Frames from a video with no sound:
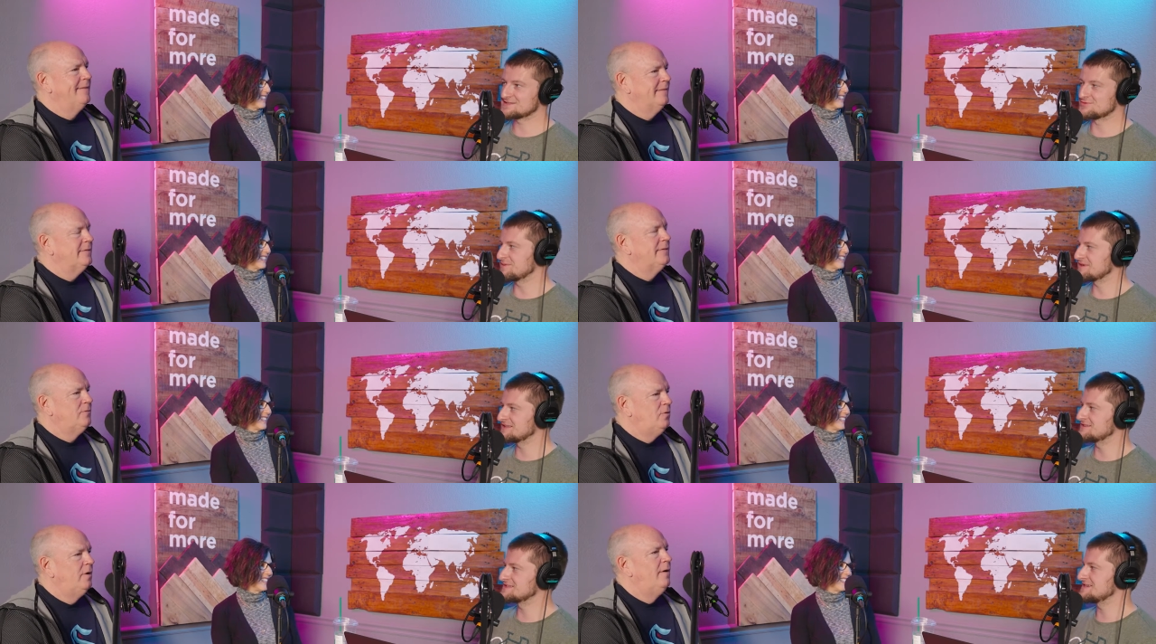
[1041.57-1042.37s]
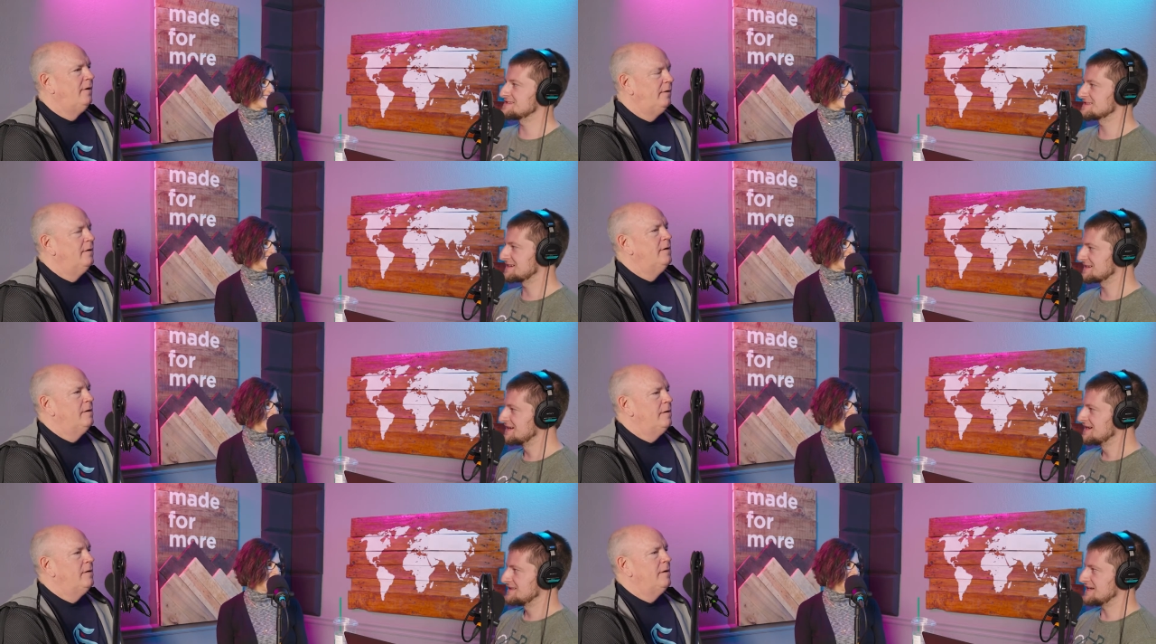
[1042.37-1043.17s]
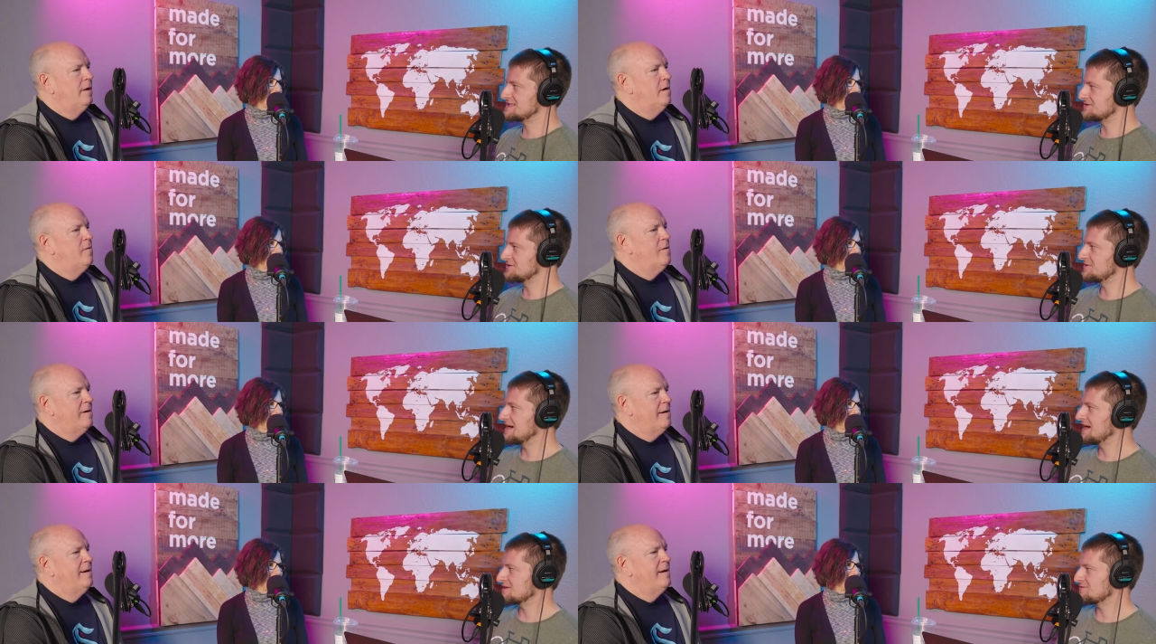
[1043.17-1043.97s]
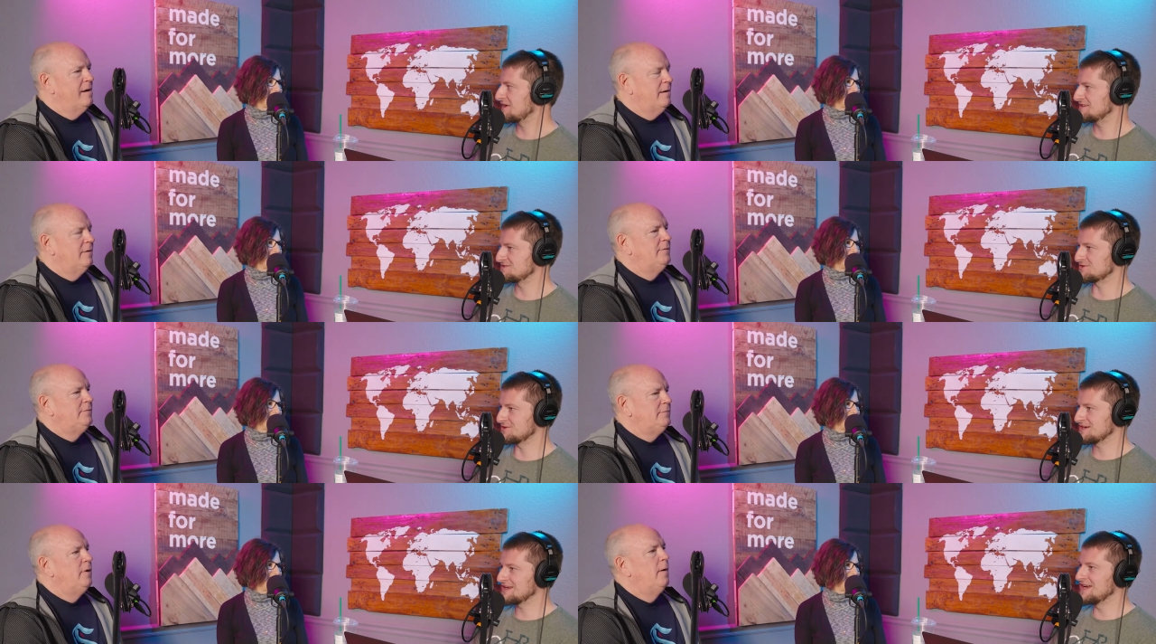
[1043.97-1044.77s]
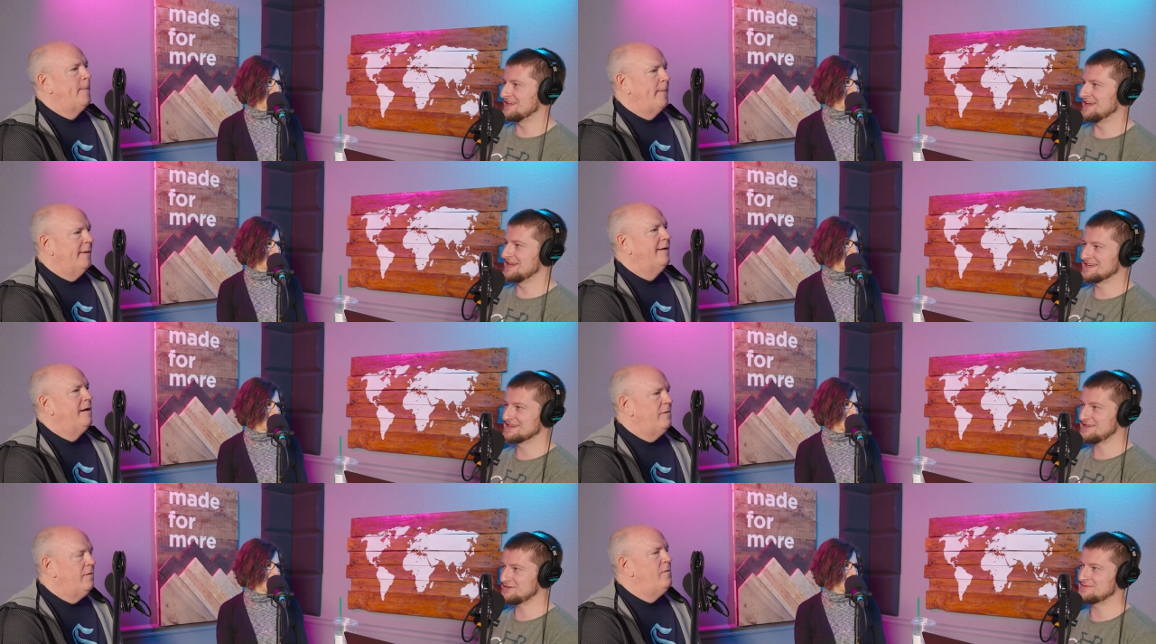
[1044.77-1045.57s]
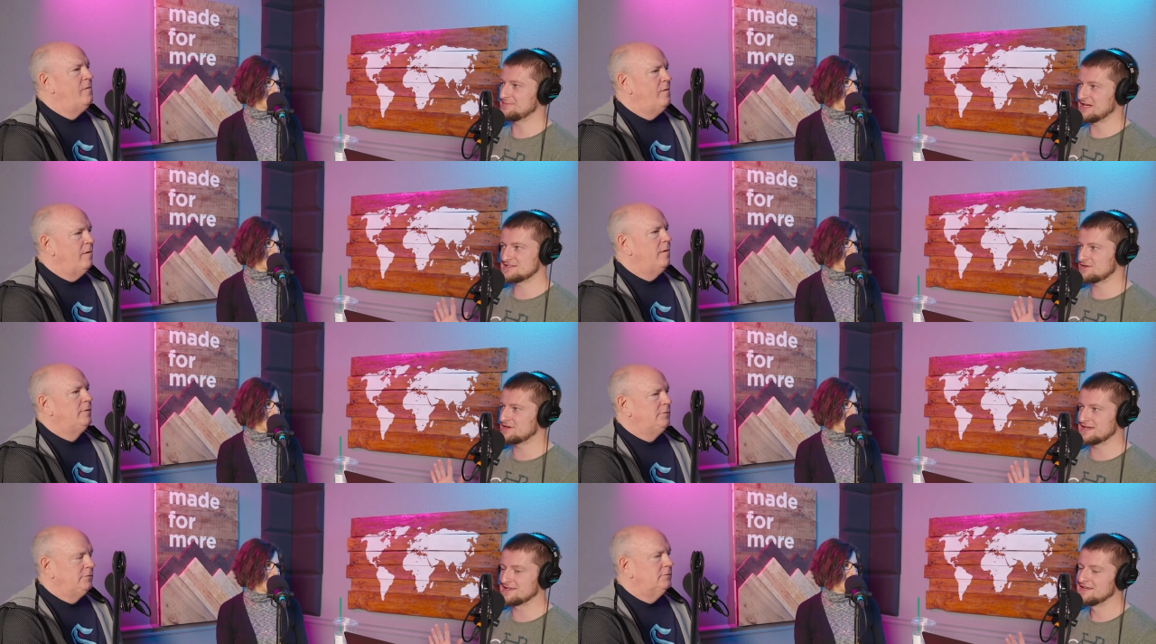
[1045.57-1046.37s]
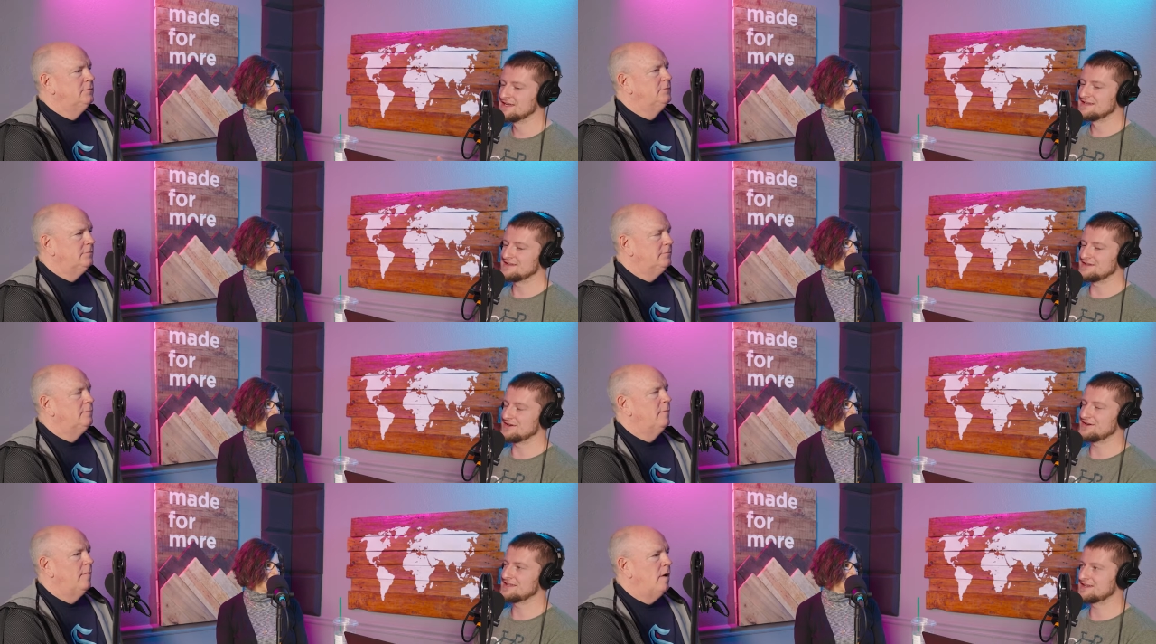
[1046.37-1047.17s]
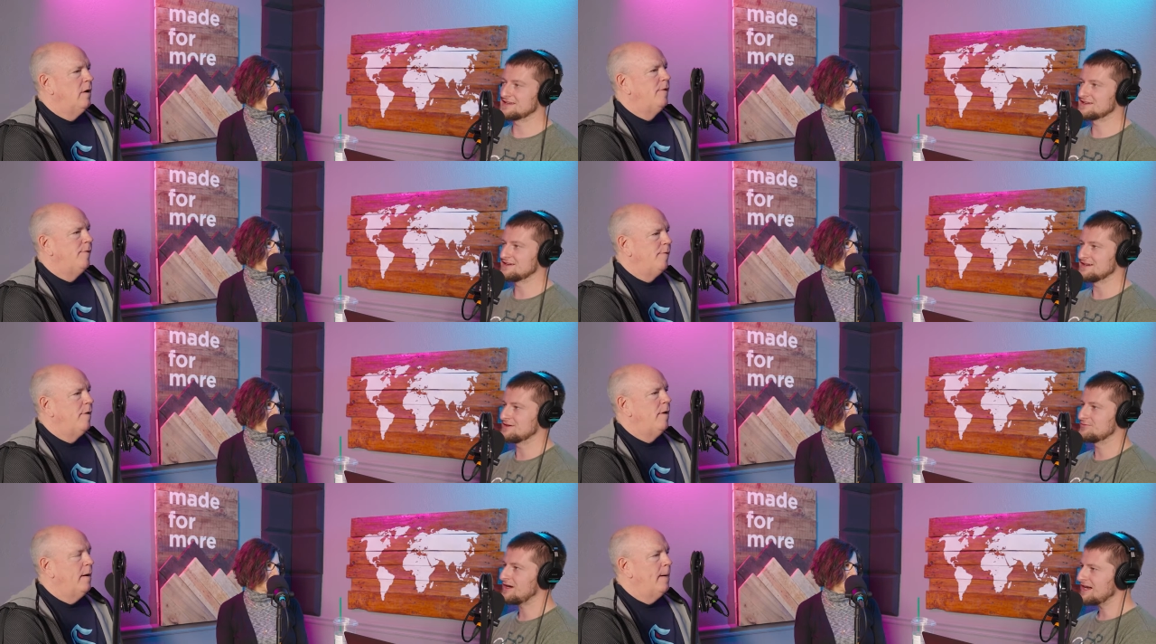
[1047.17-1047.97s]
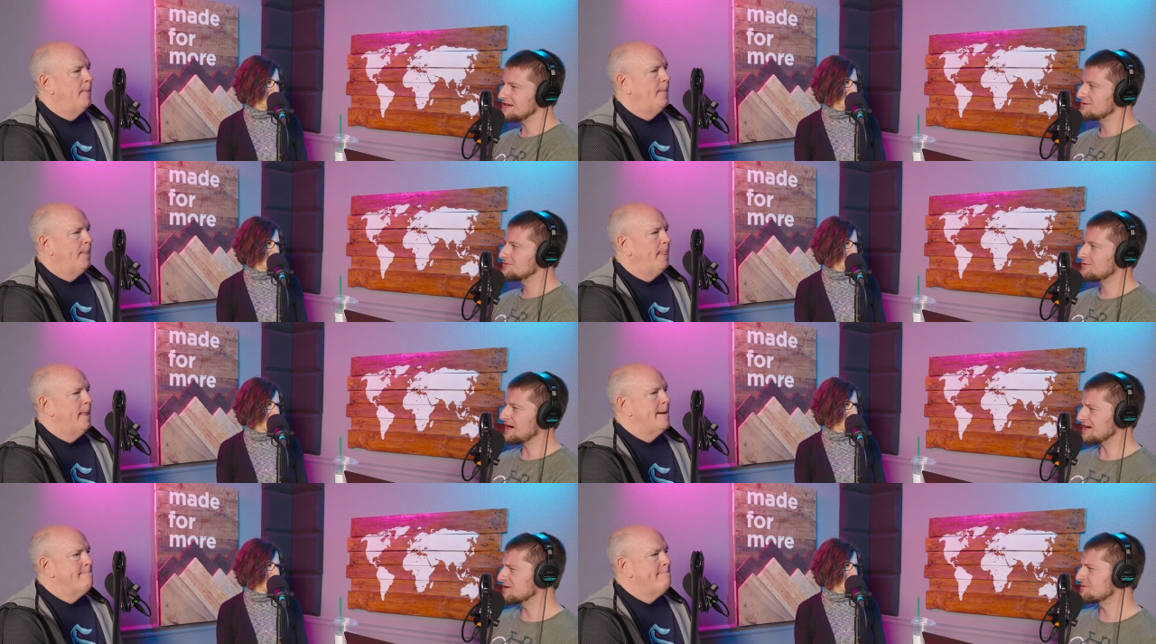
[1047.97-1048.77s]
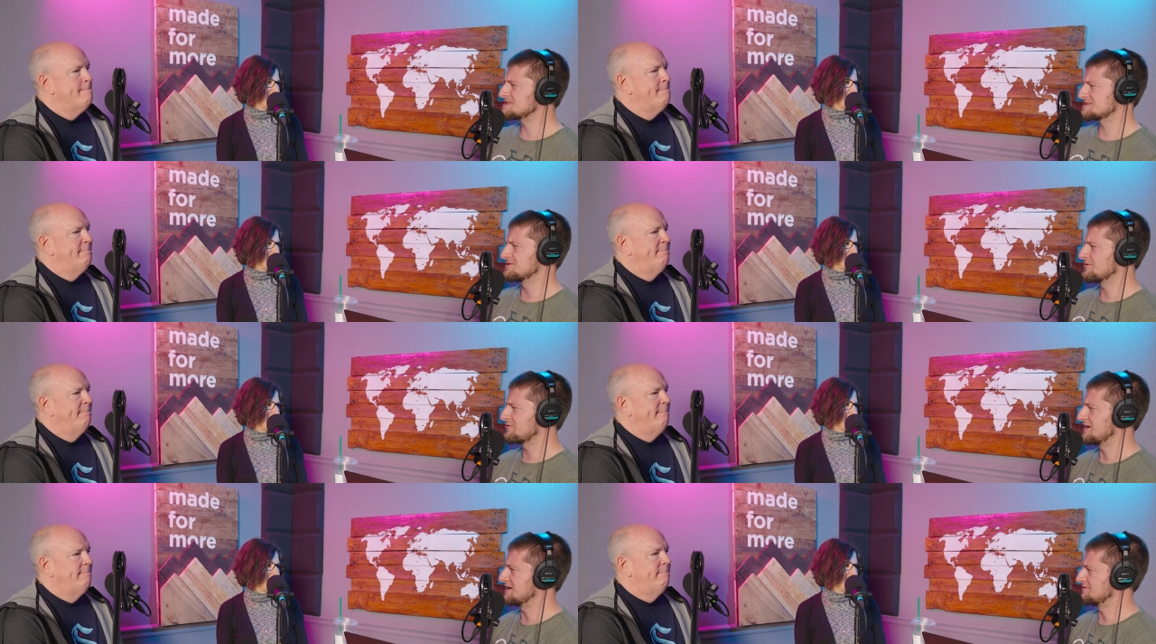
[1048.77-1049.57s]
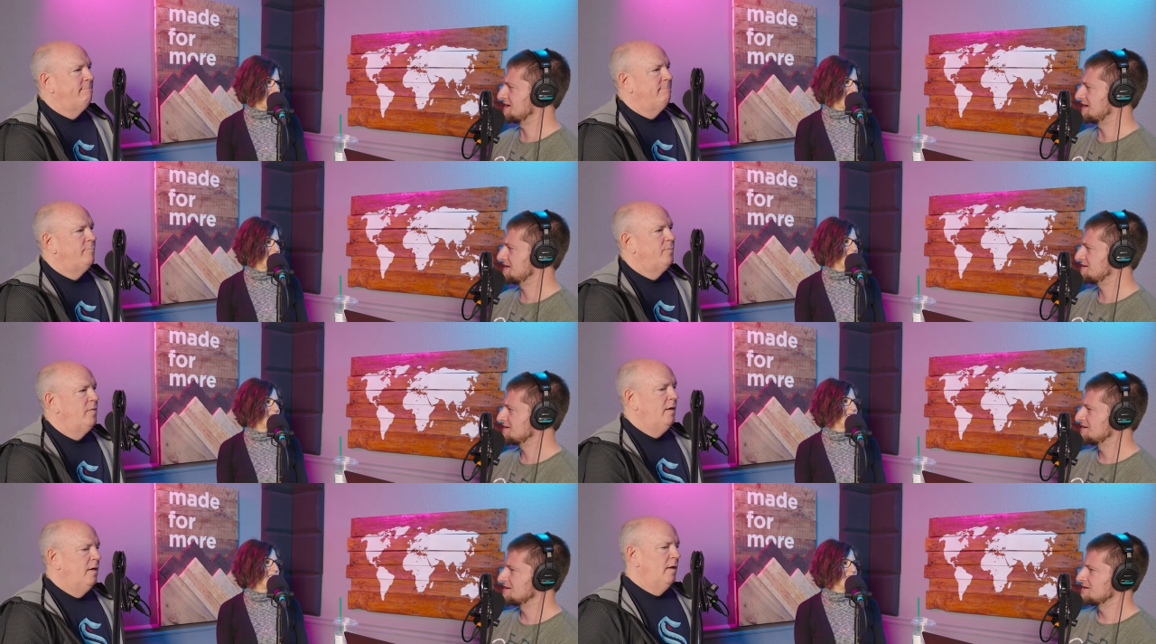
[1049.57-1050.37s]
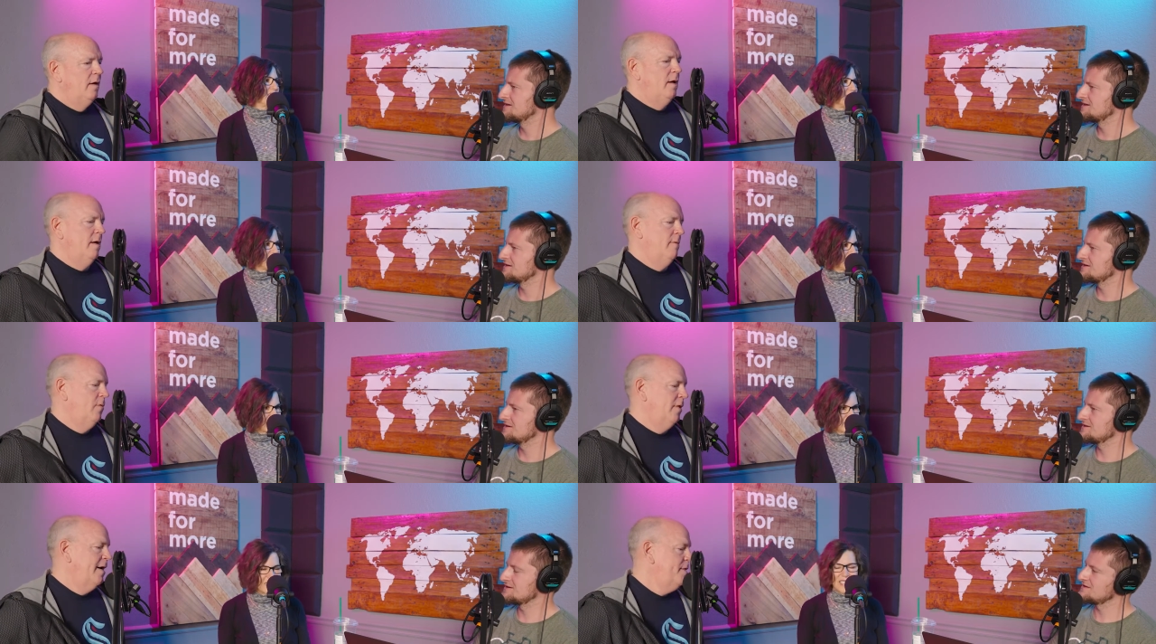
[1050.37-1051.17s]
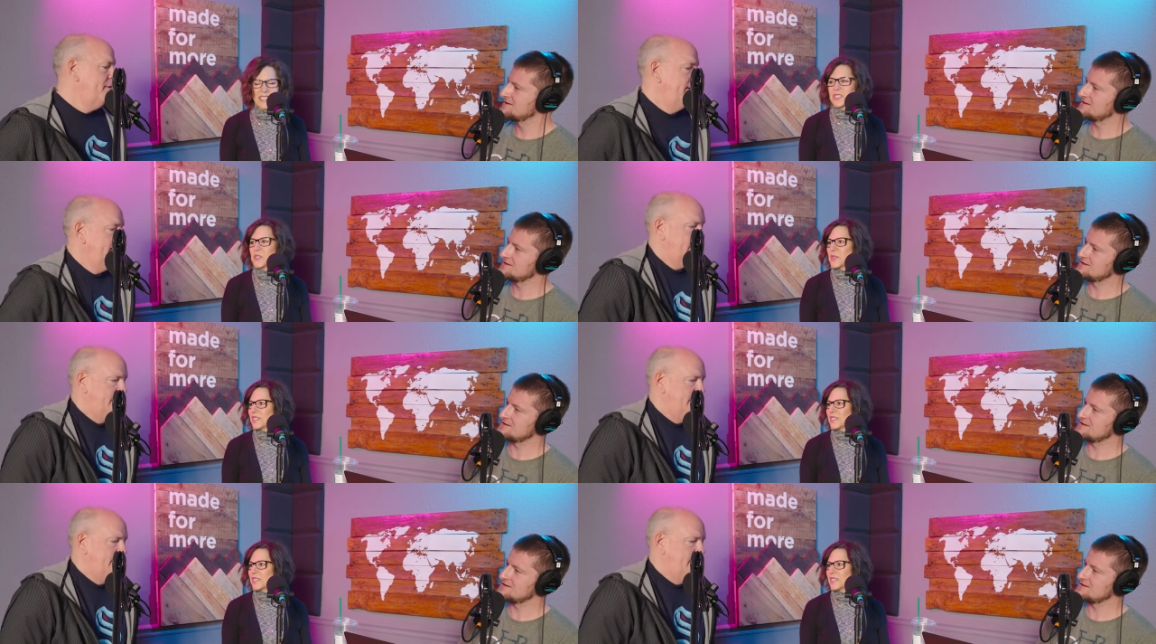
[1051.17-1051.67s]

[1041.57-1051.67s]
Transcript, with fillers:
Speaker 1: squirming in their seats. Like, that's the only way I can find joy. Like, I don't, I'm not doing it. You know, I think, uh, why, why are we so afraid of God?
Speaker 2: Well, I think,